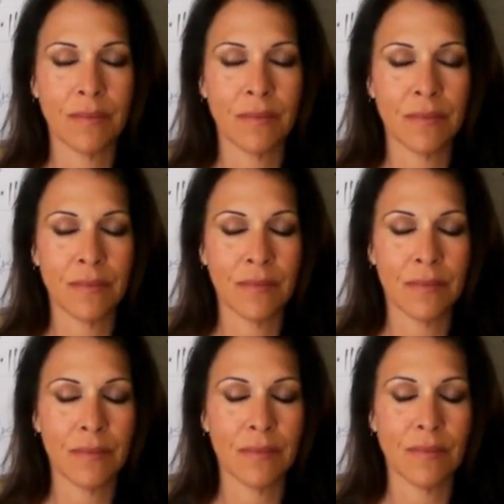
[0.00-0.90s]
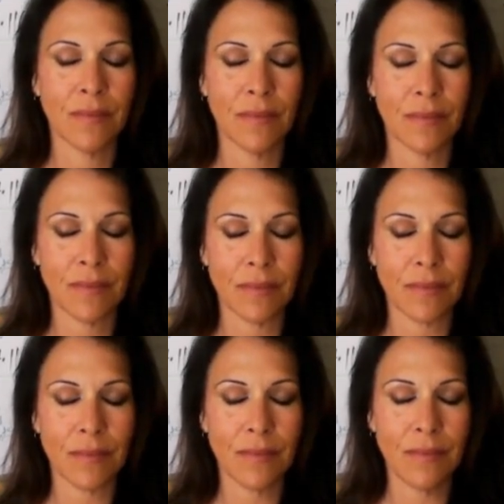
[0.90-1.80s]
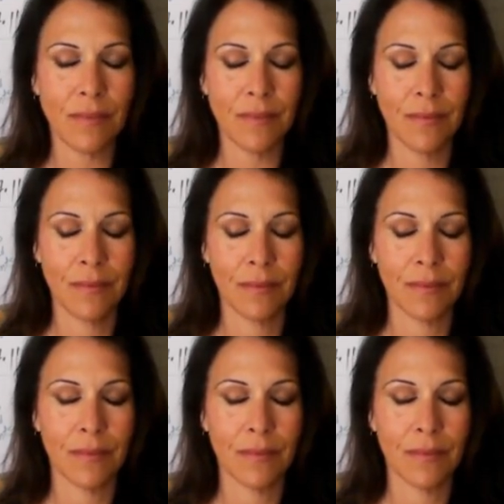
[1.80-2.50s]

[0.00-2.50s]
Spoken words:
(no one is talking)